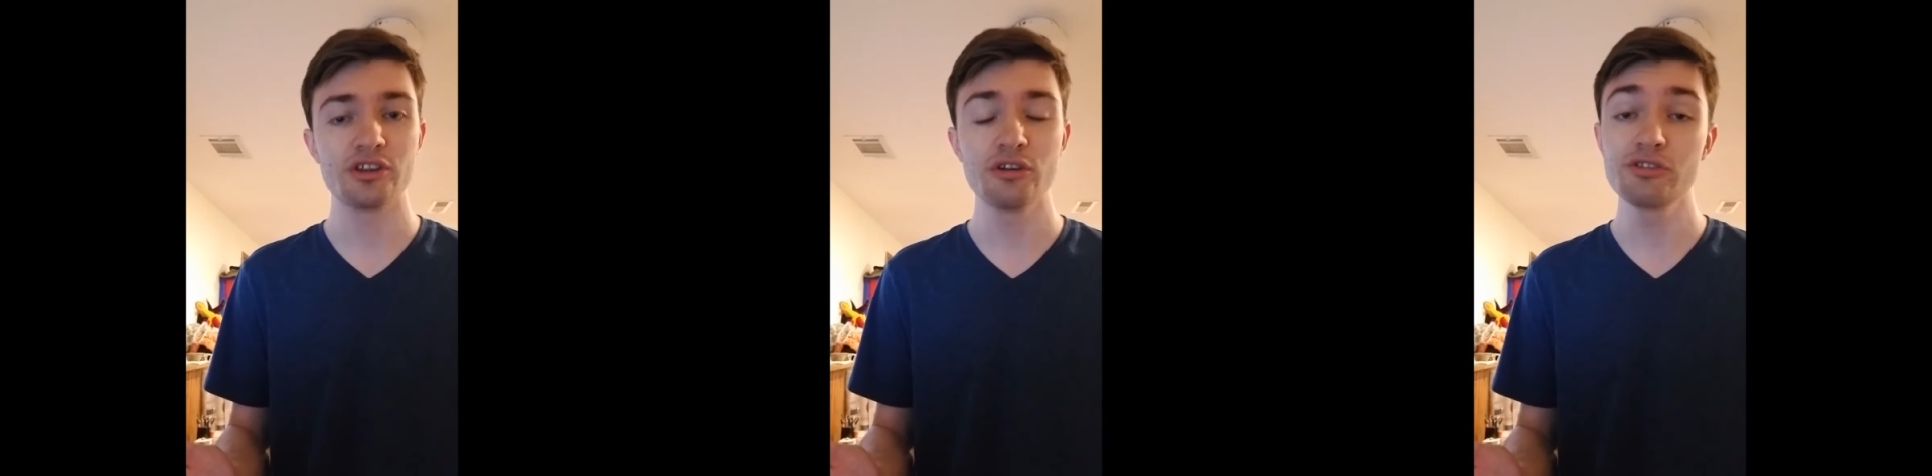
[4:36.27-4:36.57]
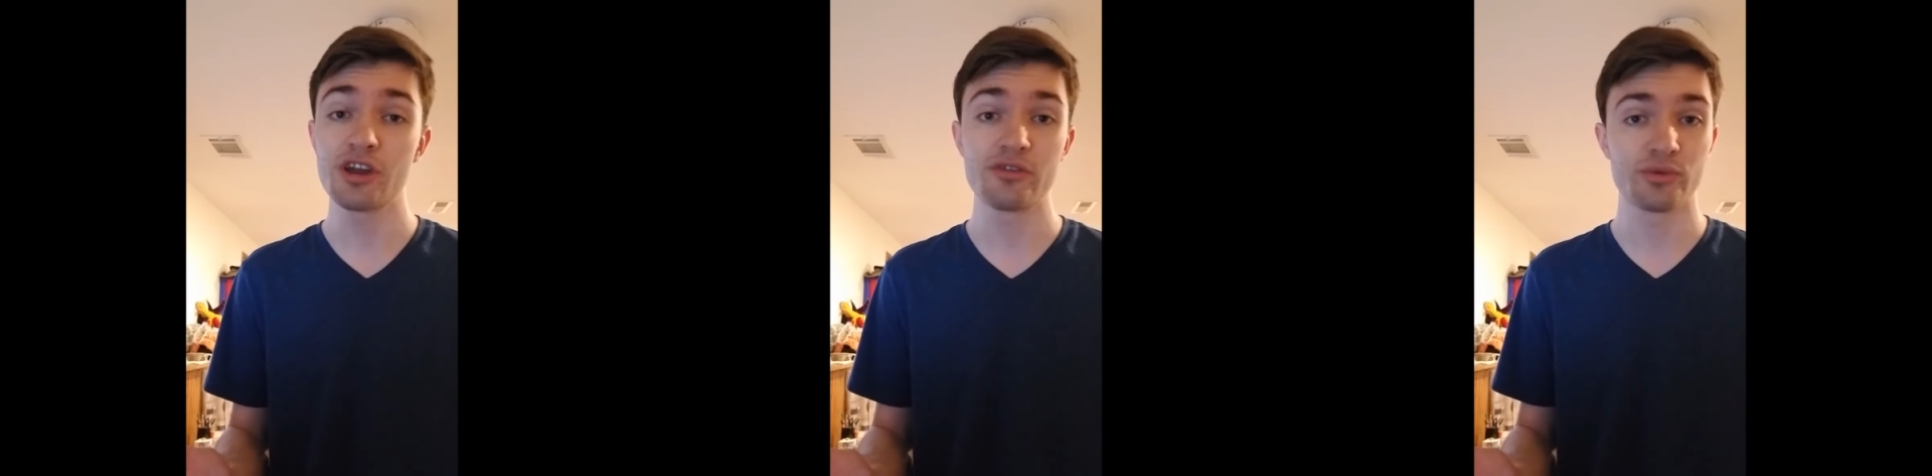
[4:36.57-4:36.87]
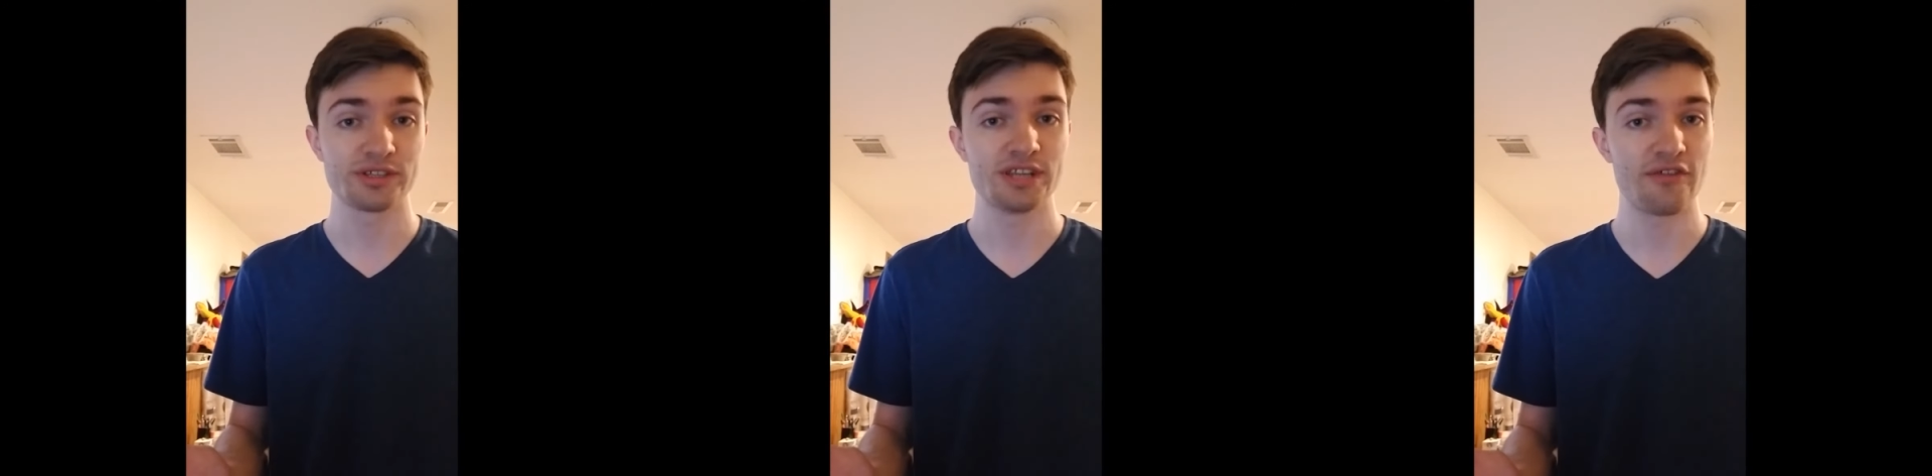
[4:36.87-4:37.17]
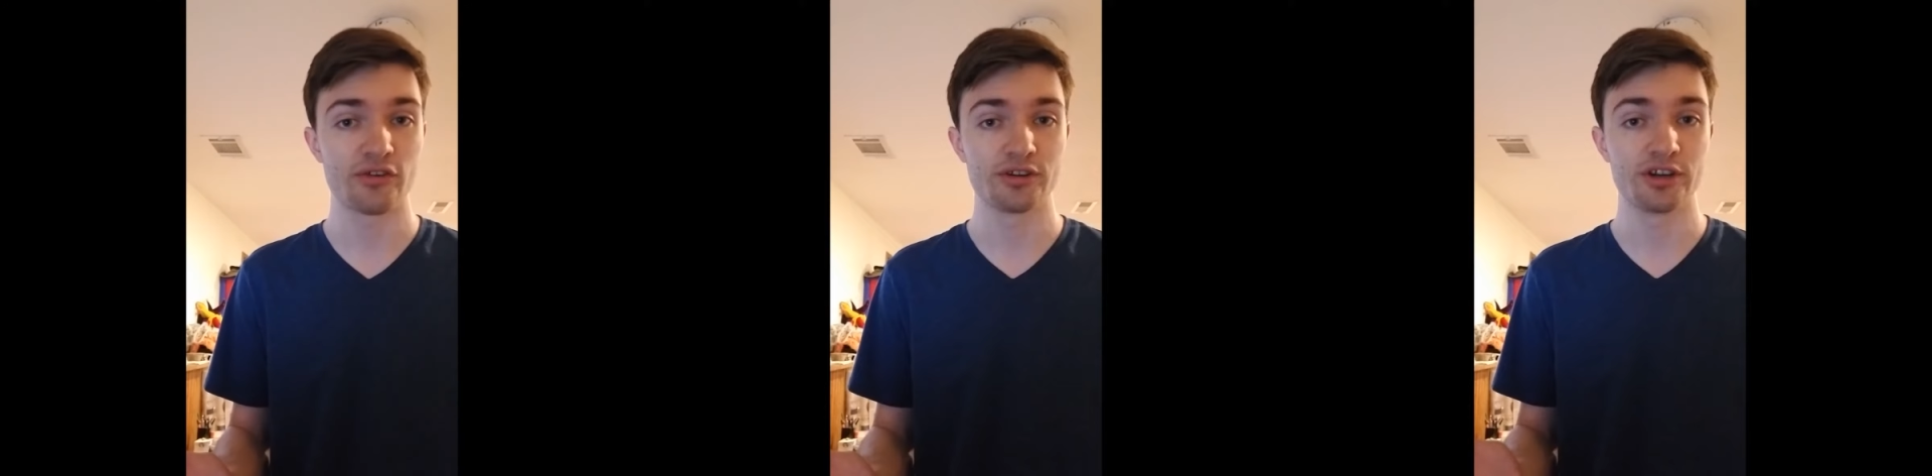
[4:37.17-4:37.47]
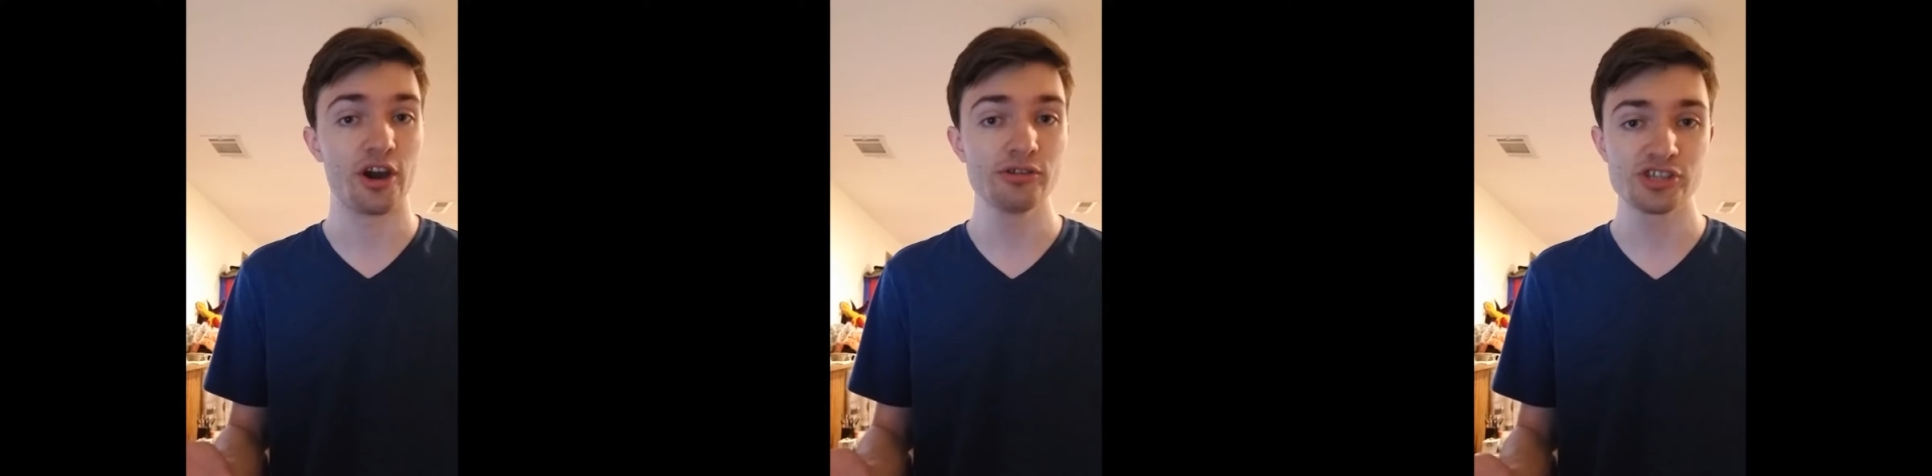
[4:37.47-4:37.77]
Union was never
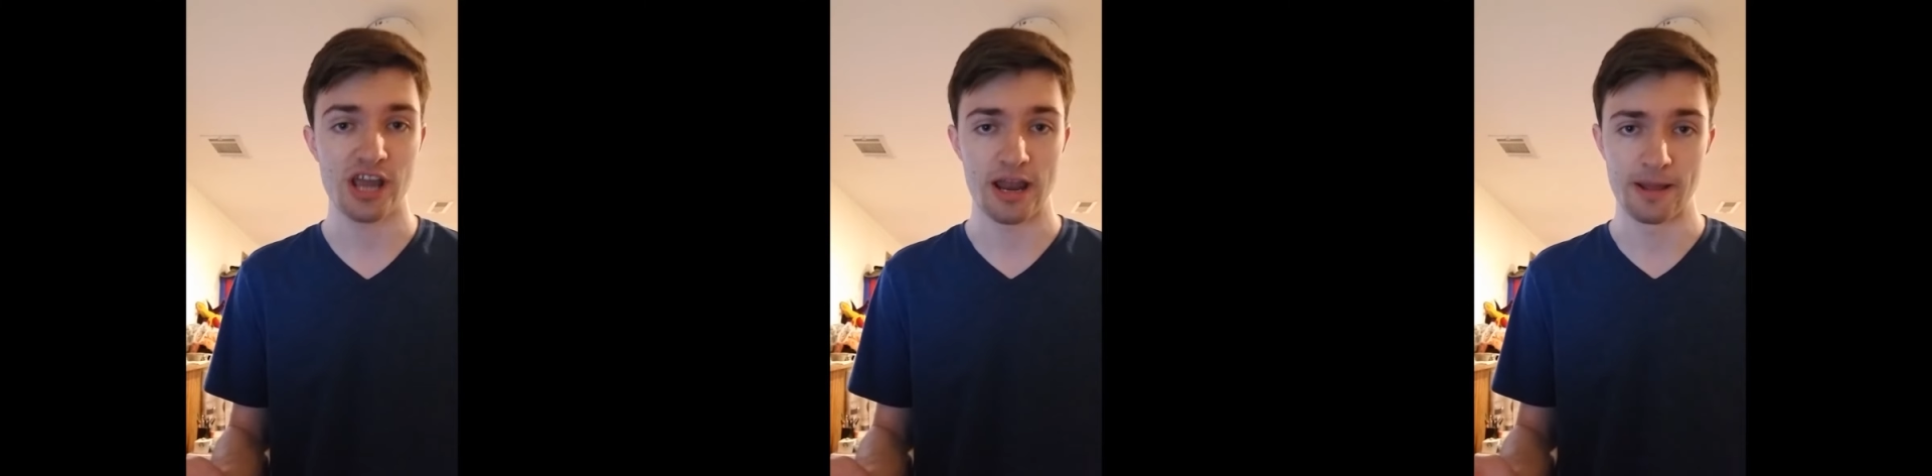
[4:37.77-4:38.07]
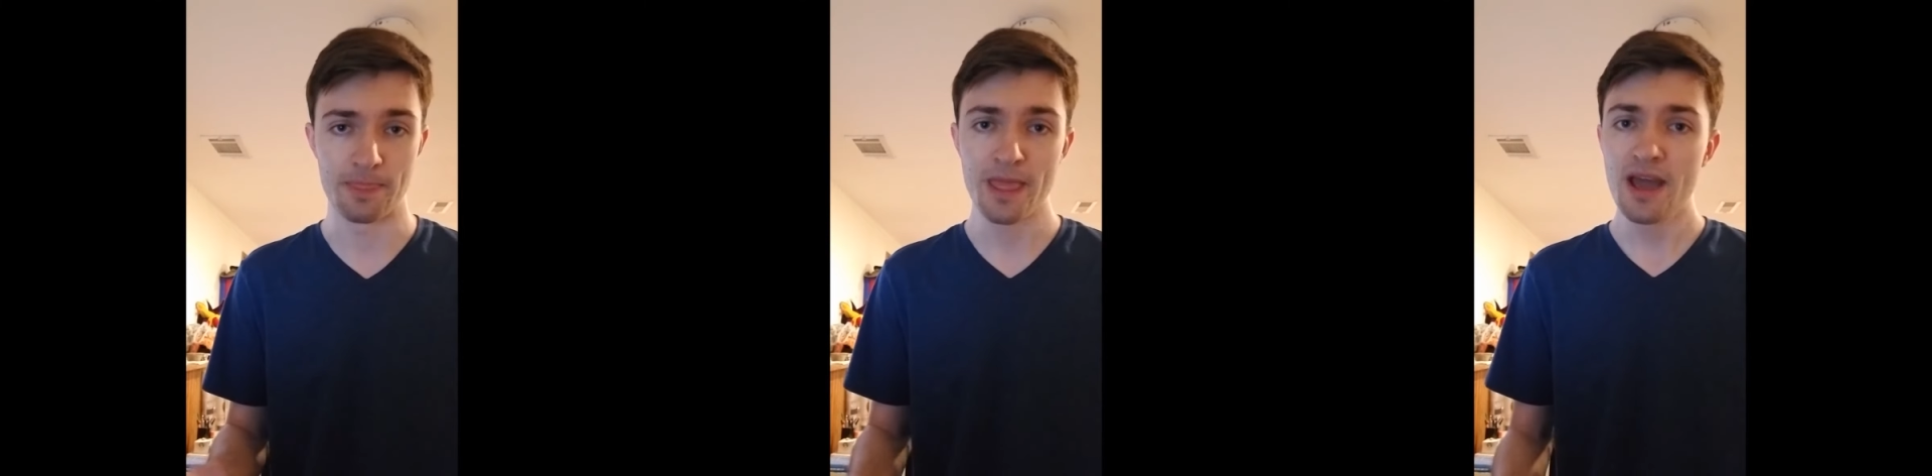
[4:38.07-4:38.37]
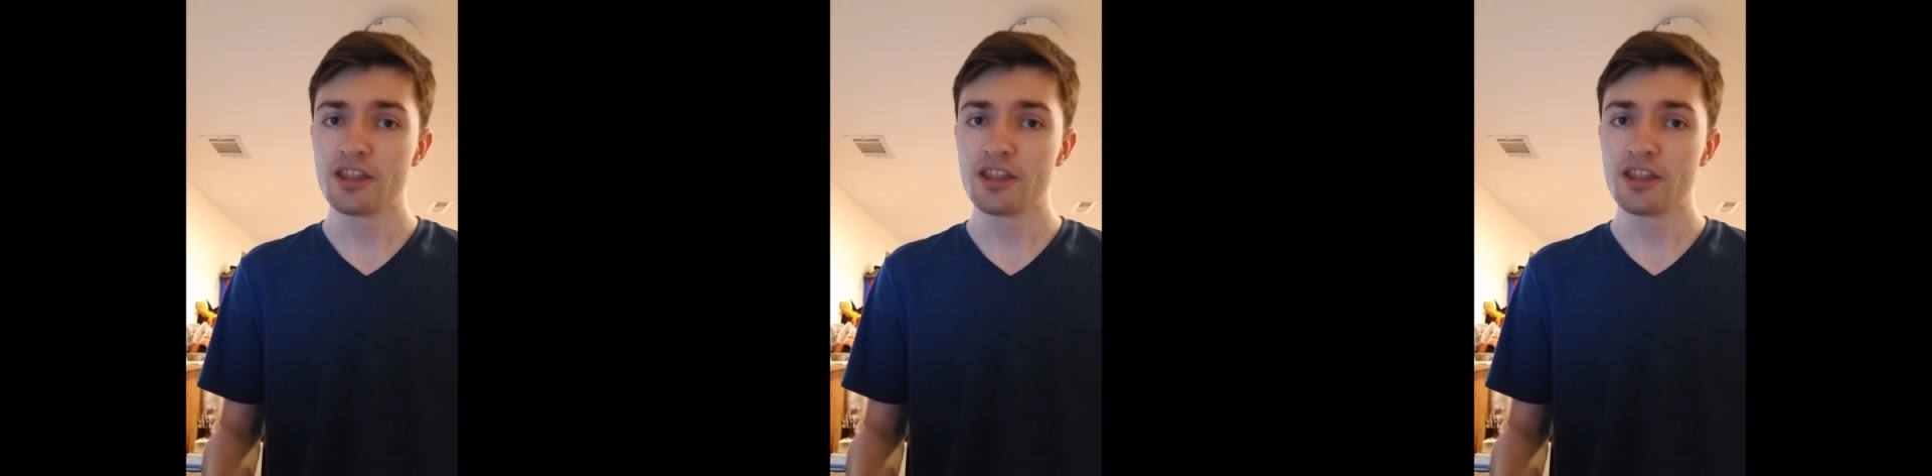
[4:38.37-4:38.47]
negotiated.